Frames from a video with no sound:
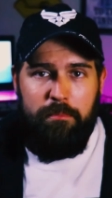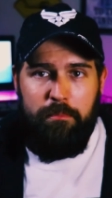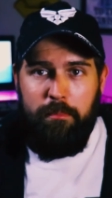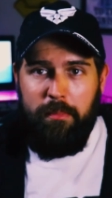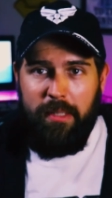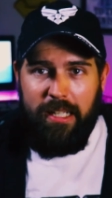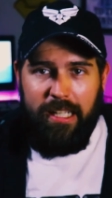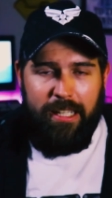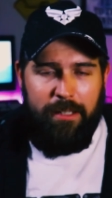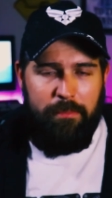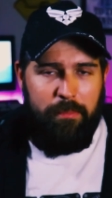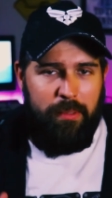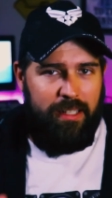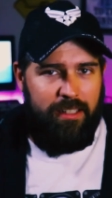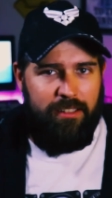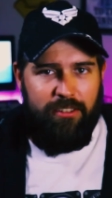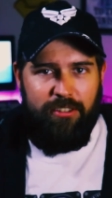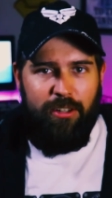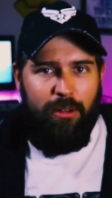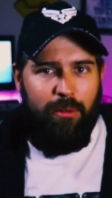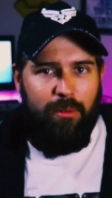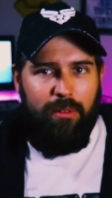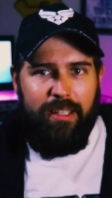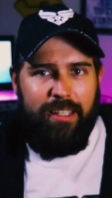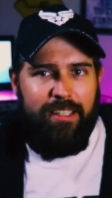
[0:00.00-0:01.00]
Me being
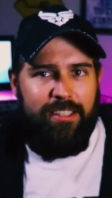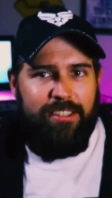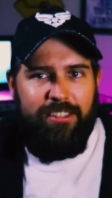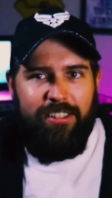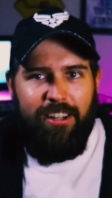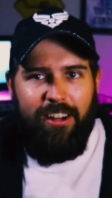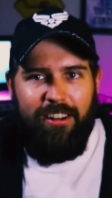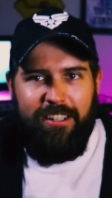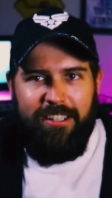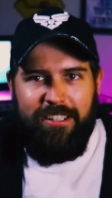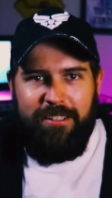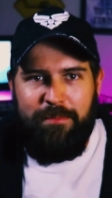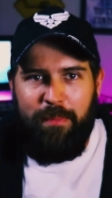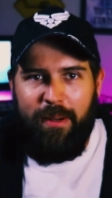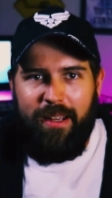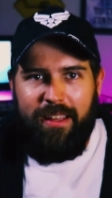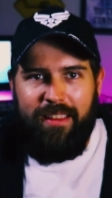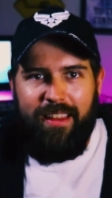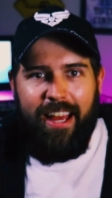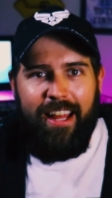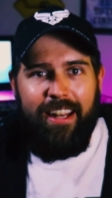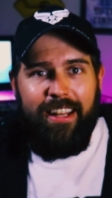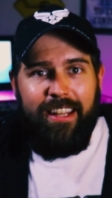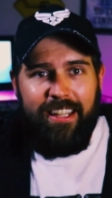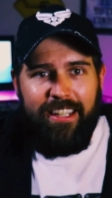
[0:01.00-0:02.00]
totally astonished by
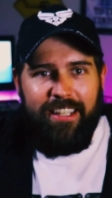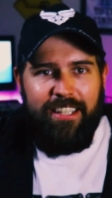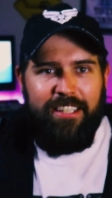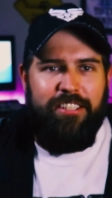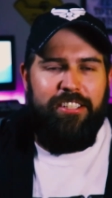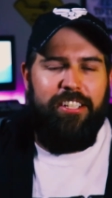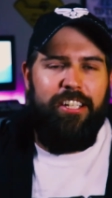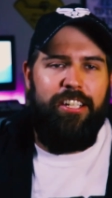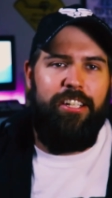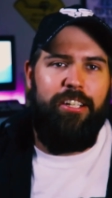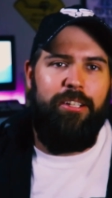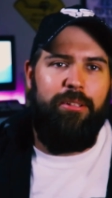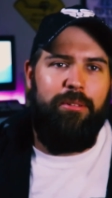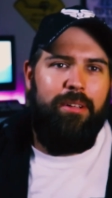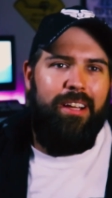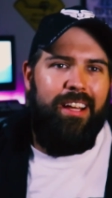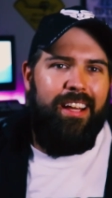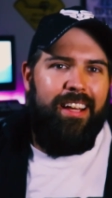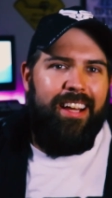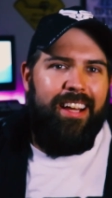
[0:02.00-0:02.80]
that, he continued,